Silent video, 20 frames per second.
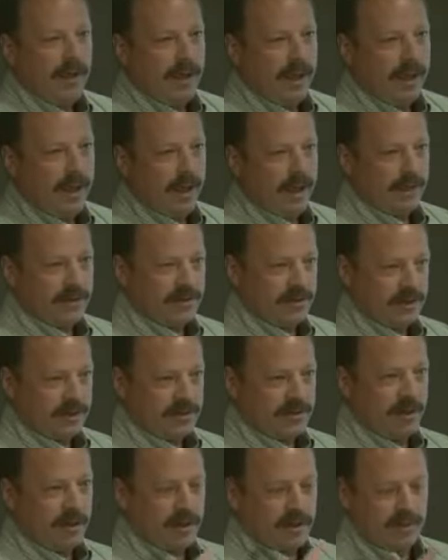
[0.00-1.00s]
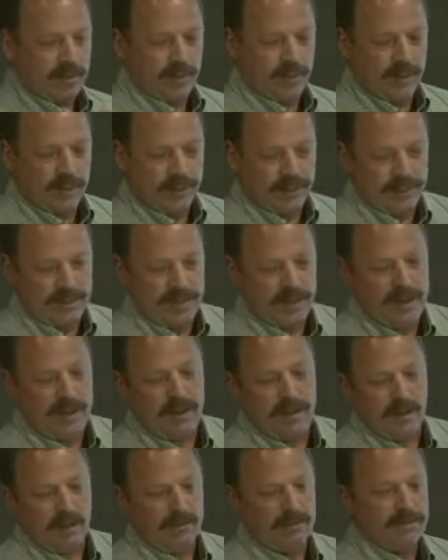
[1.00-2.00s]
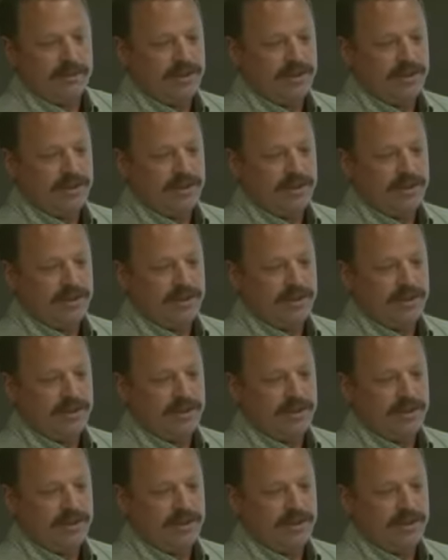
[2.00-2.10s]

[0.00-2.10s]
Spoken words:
And as I was talking with Dale,